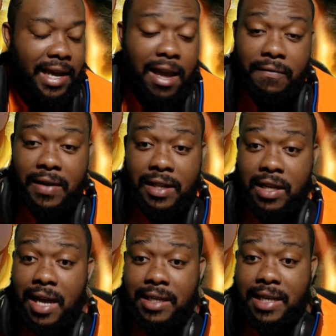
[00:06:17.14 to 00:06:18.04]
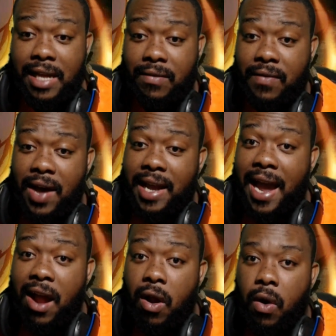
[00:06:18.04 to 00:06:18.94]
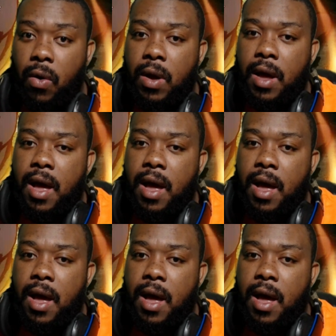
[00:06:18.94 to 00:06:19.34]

if he does get to fight Garou